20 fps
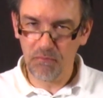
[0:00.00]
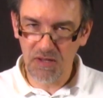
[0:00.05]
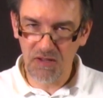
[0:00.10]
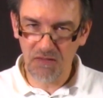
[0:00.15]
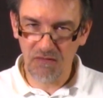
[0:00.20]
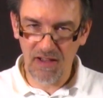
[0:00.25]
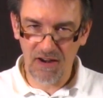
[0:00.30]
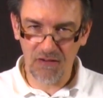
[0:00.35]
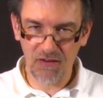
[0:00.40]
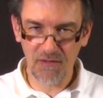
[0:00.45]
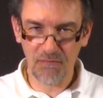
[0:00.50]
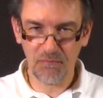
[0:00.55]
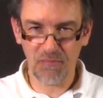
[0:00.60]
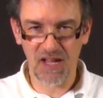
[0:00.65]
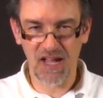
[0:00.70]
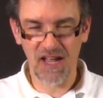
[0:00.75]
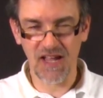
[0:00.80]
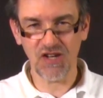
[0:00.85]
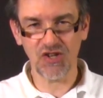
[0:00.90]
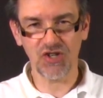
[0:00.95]
be very
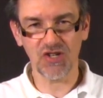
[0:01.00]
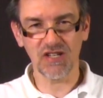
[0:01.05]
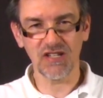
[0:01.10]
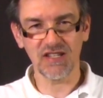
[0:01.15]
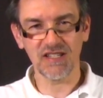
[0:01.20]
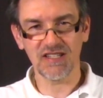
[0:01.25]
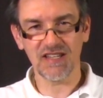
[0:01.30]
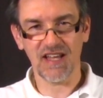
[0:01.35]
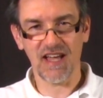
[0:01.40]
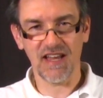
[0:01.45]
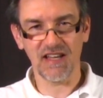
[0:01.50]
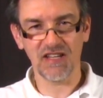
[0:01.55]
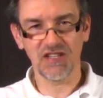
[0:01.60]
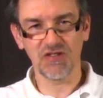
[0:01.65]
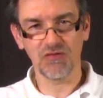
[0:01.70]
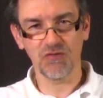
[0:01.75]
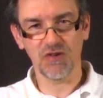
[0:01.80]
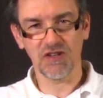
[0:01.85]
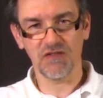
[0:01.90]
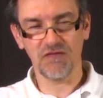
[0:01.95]
patient and
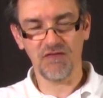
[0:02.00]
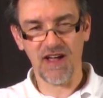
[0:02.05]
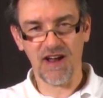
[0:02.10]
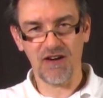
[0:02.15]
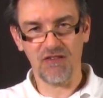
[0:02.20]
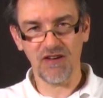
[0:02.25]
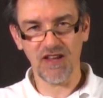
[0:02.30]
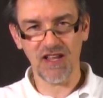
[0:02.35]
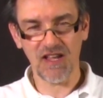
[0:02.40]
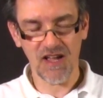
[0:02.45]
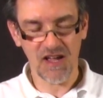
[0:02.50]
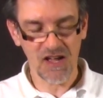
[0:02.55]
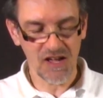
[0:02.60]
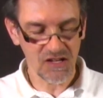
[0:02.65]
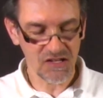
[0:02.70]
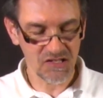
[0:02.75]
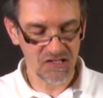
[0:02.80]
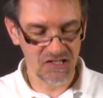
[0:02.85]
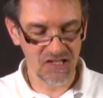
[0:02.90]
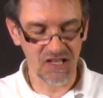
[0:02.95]
do it very
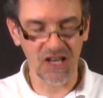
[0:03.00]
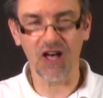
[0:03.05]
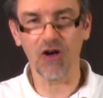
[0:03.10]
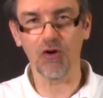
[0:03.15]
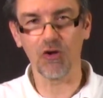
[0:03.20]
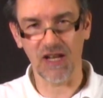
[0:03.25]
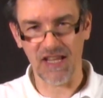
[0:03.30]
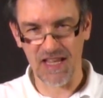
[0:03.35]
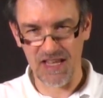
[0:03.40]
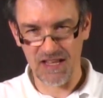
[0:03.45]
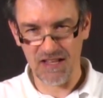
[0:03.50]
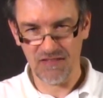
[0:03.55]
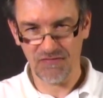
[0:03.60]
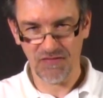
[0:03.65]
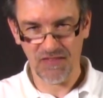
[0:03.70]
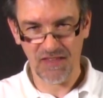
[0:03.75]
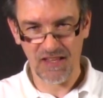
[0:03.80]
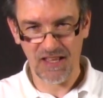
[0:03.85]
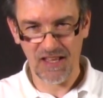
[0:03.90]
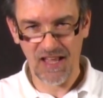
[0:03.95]
slowly.
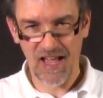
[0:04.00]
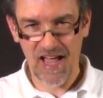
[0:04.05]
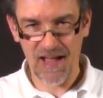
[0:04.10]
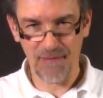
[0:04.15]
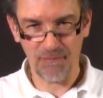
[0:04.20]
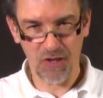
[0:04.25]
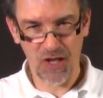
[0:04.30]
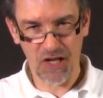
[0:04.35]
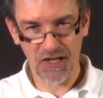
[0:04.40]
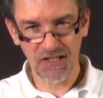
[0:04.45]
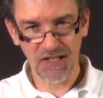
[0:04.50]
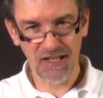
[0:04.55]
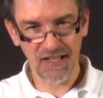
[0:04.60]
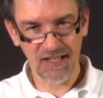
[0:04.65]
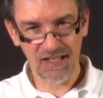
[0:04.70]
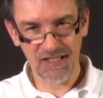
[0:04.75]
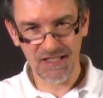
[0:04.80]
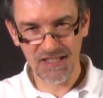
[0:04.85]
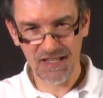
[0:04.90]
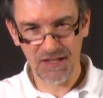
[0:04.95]
I'm not
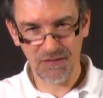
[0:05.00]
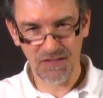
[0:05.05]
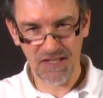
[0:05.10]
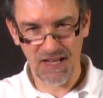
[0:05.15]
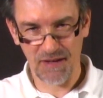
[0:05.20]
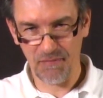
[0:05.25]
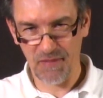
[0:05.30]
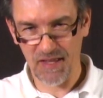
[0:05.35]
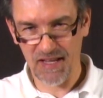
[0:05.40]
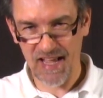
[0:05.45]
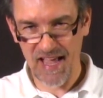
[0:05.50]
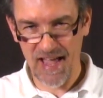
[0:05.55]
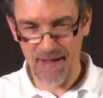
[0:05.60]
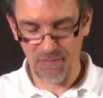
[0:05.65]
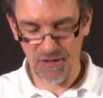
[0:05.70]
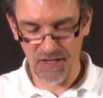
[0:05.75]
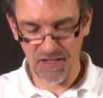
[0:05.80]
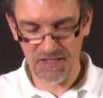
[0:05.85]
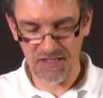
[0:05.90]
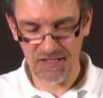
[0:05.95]
guilty if something
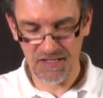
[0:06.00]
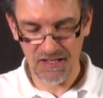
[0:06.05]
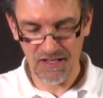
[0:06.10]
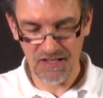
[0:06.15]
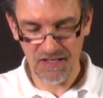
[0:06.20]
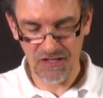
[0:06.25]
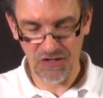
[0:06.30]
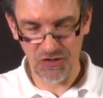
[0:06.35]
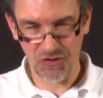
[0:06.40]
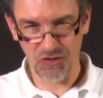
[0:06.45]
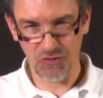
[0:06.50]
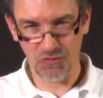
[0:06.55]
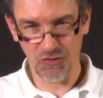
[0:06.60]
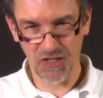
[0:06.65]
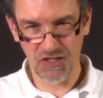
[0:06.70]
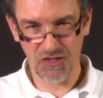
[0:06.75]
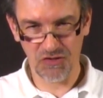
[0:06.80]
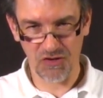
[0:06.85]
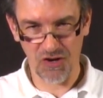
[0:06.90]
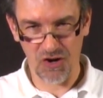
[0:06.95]
happens. You do
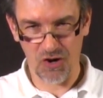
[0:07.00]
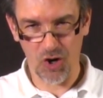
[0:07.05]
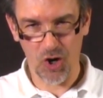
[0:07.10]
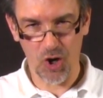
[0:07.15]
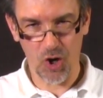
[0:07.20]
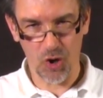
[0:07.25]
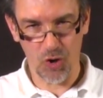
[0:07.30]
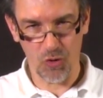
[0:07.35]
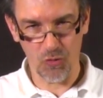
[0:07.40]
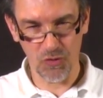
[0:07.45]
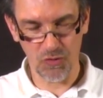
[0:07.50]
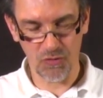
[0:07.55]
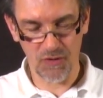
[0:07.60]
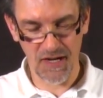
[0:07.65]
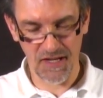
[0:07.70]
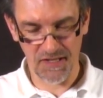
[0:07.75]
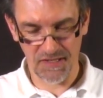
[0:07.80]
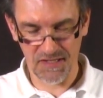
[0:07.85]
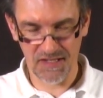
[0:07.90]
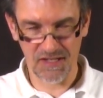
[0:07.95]
it to your own
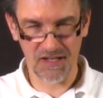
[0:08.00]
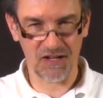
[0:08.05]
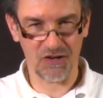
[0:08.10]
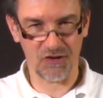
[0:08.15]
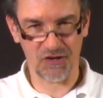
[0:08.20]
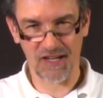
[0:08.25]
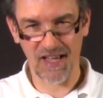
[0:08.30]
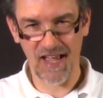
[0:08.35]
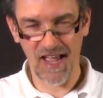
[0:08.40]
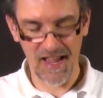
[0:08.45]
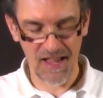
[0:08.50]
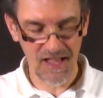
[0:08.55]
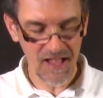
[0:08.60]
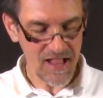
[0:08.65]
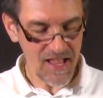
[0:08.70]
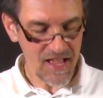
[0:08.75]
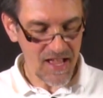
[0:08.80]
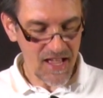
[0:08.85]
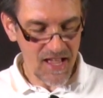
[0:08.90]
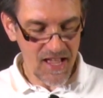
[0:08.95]
risk. Okay,
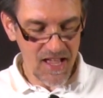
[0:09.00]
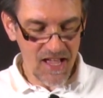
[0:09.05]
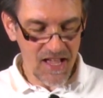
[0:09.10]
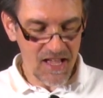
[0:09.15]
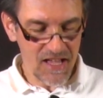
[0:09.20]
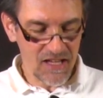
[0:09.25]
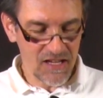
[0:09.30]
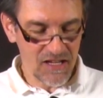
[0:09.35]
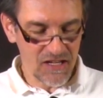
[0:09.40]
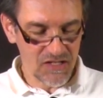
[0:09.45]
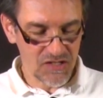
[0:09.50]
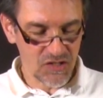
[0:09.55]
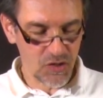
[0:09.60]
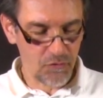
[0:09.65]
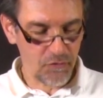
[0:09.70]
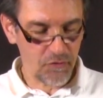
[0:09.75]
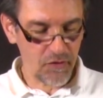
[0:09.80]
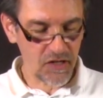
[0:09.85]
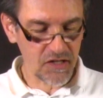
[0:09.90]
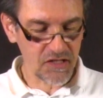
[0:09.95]
so
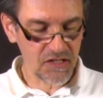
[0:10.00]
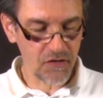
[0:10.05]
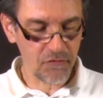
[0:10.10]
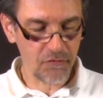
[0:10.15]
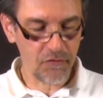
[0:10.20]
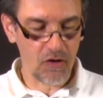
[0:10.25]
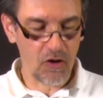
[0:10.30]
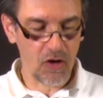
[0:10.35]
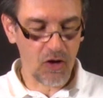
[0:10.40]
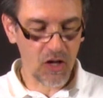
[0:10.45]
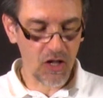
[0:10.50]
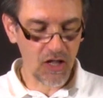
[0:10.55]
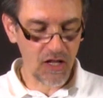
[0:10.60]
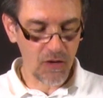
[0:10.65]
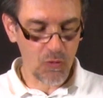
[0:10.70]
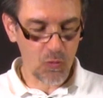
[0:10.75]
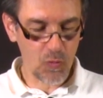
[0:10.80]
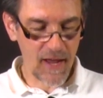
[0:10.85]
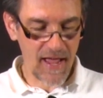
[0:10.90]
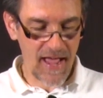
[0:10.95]
first of all
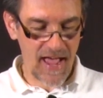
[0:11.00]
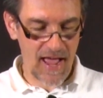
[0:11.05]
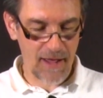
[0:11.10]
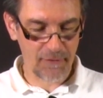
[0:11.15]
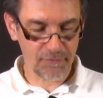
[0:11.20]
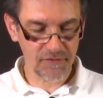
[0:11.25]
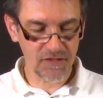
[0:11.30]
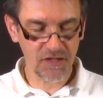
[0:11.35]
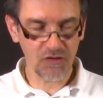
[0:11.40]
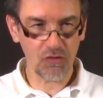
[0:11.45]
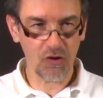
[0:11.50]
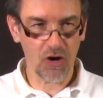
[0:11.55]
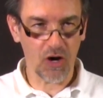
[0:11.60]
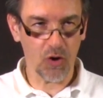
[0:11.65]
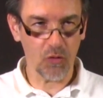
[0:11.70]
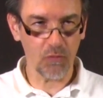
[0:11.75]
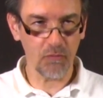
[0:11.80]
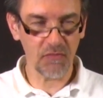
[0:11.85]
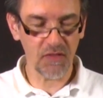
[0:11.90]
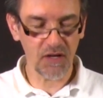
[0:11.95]
we have to
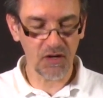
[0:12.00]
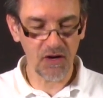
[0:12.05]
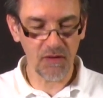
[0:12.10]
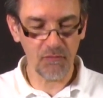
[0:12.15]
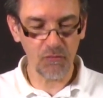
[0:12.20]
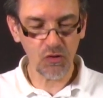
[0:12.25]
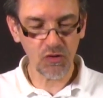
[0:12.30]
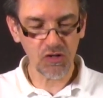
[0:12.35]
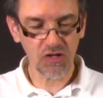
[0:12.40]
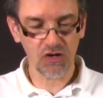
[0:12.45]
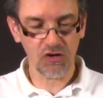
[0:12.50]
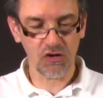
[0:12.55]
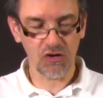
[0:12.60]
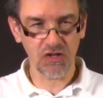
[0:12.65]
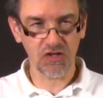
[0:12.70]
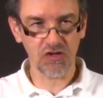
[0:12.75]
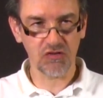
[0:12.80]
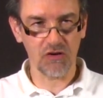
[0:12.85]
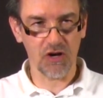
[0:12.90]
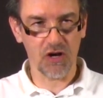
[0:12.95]
open the remote
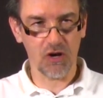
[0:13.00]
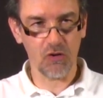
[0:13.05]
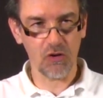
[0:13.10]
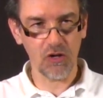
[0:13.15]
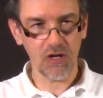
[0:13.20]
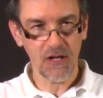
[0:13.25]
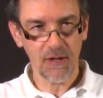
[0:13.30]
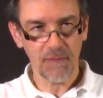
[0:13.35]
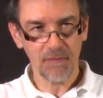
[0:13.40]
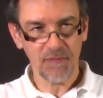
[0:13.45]
control,